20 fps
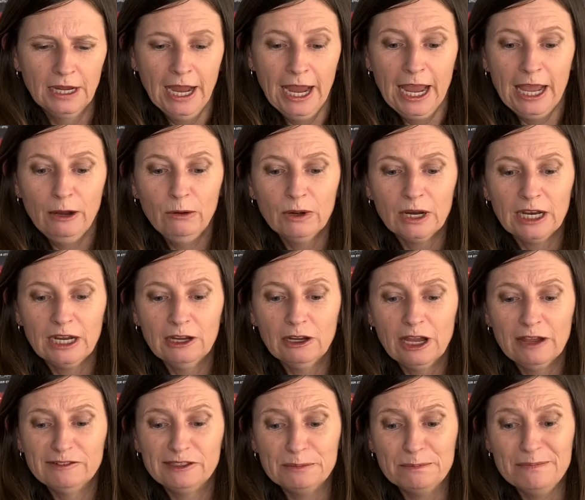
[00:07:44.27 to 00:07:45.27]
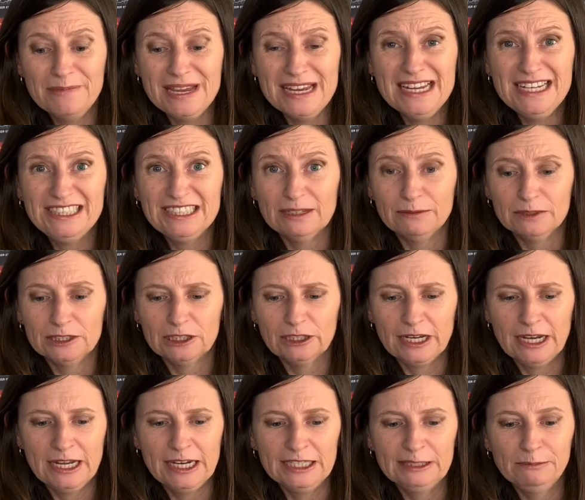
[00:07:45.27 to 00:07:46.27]
Anyone who gives me something to
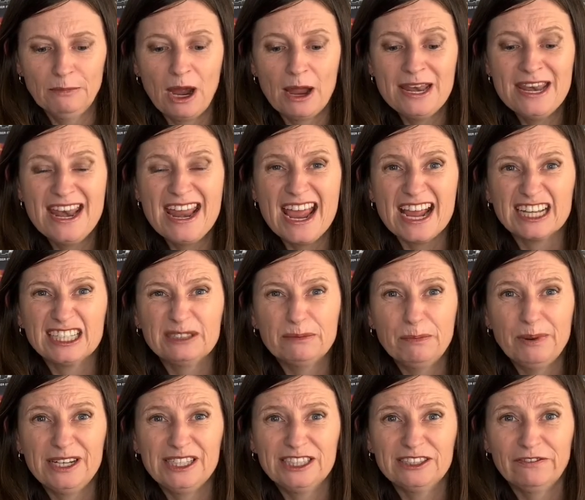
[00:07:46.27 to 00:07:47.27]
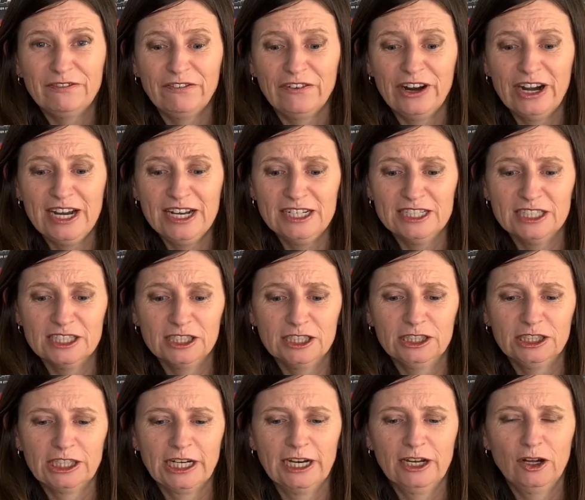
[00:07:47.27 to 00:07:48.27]
eat is my next best friend,"
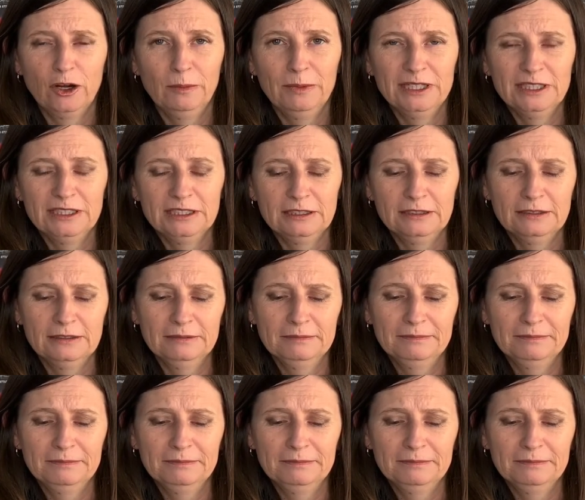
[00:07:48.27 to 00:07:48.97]
Jay commented.